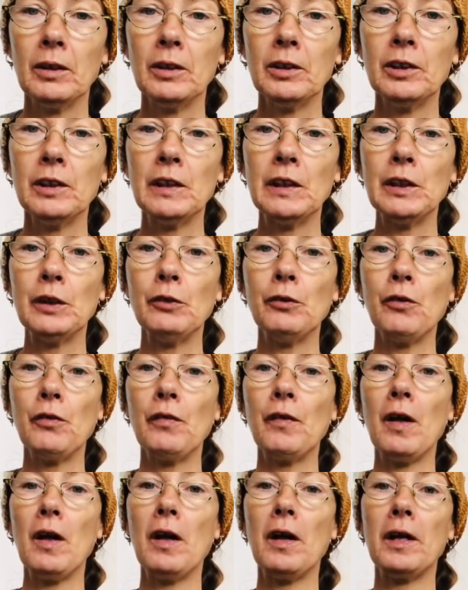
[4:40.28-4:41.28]
to your
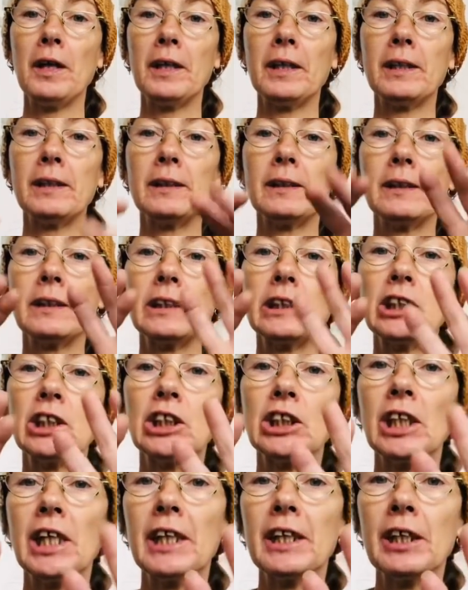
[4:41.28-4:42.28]
thighs,
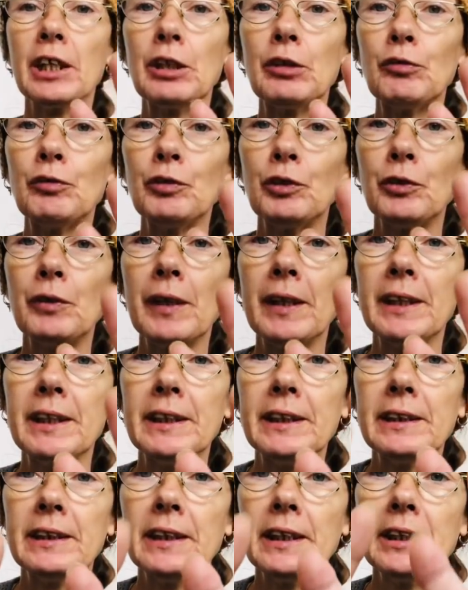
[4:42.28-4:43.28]
checking for any
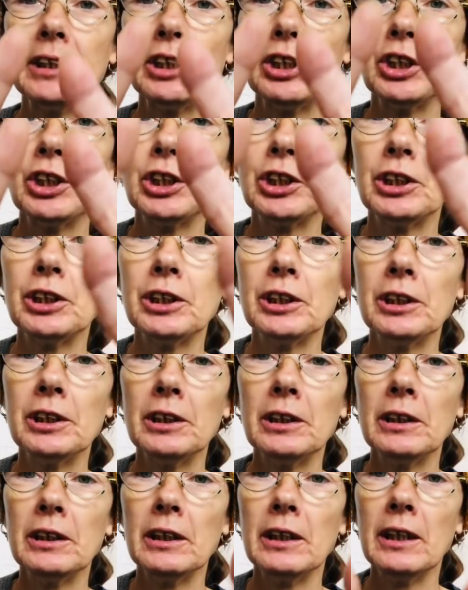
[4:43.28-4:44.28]

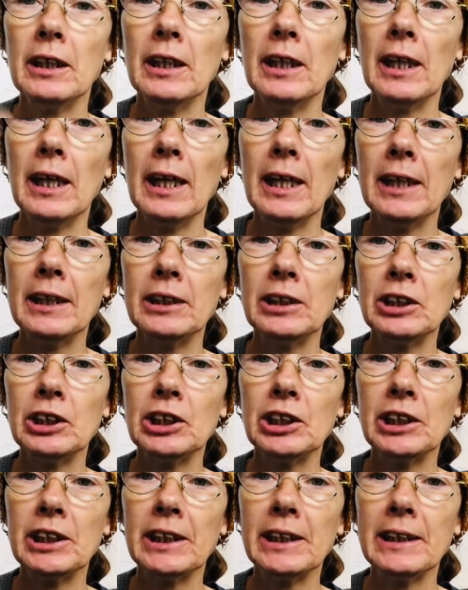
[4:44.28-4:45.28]
tension and
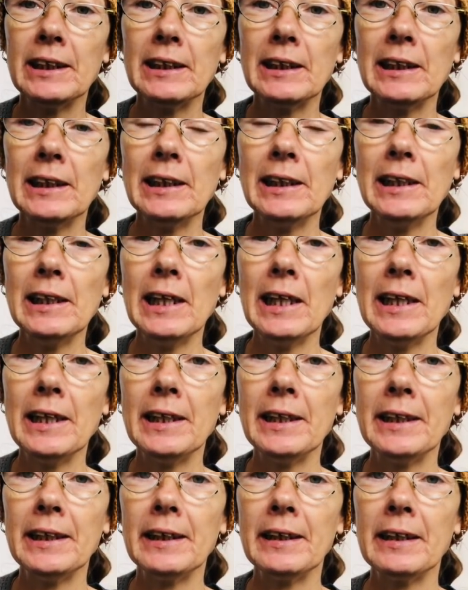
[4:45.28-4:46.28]
gently
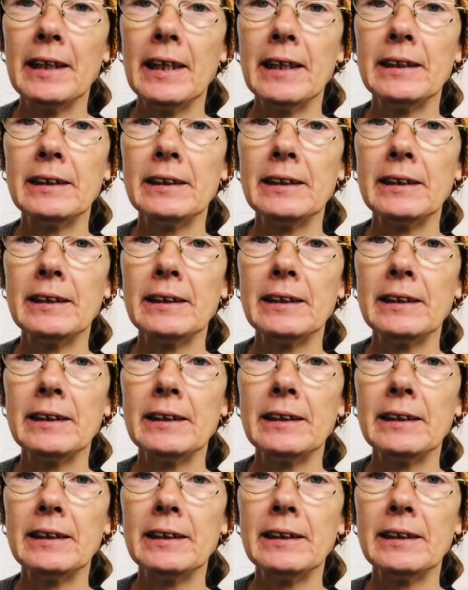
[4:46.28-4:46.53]
letting that